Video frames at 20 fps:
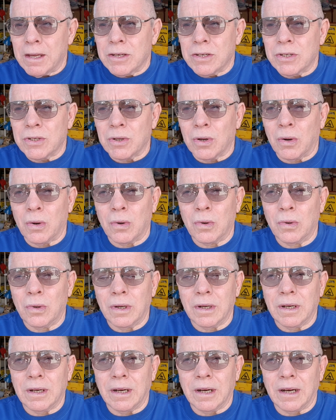So
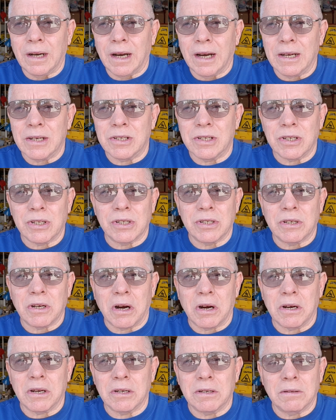I just
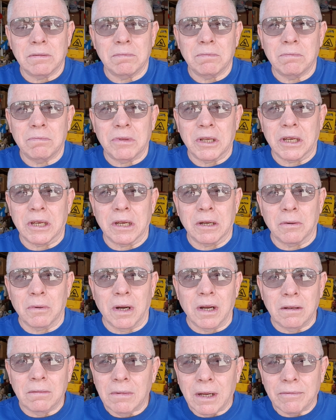started thinking,
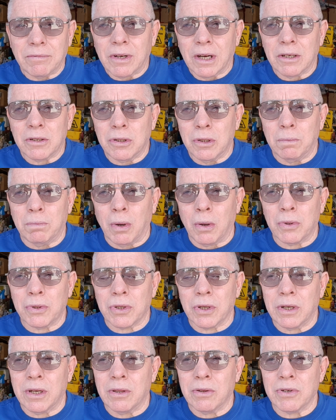well, I've got 2
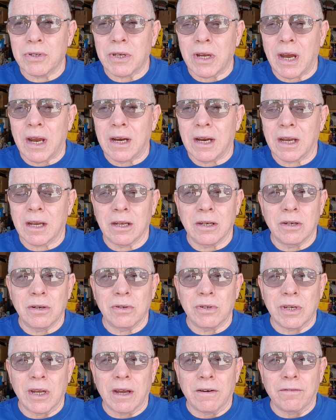posts on either side. I can
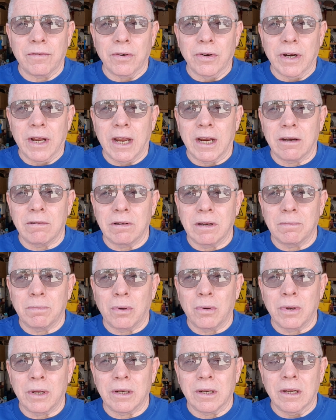use that for an anchoring
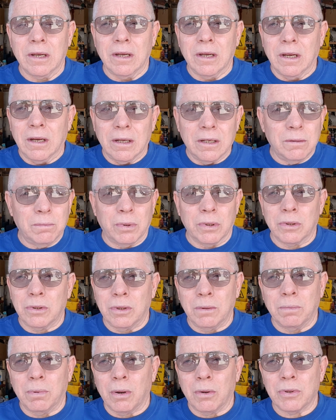point. Put
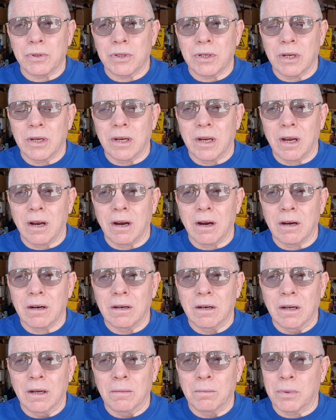2 posts in there,
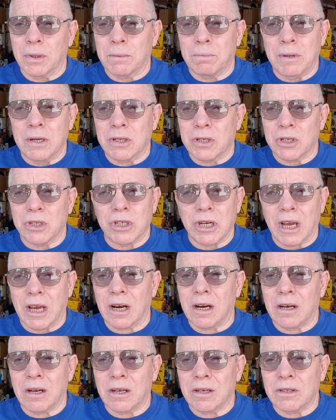put a piece of
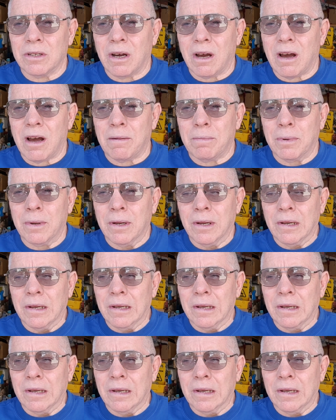channel on top.